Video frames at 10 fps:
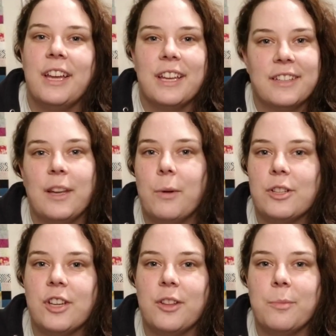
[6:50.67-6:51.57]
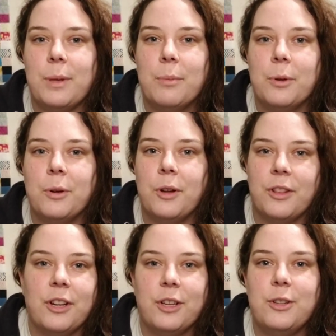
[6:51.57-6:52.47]
because I watch other people on
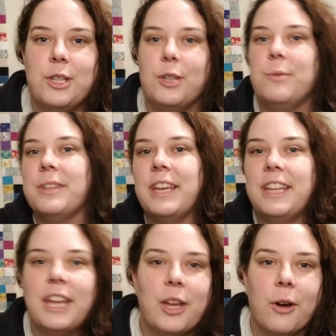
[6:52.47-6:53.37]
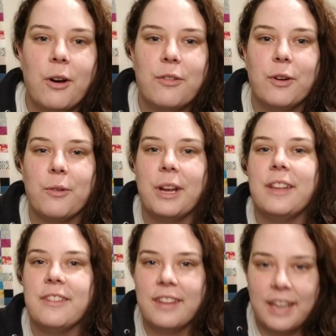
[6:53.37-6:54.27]
their YouTubes and they go off on
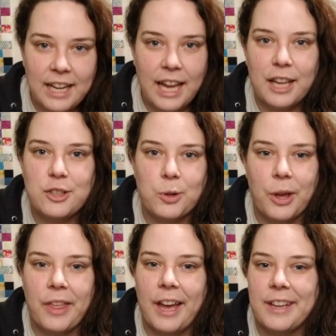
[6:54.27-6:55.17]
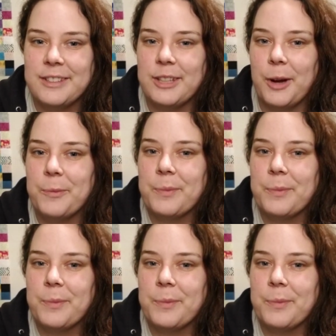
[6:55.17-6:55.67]
rants and I enjoy that so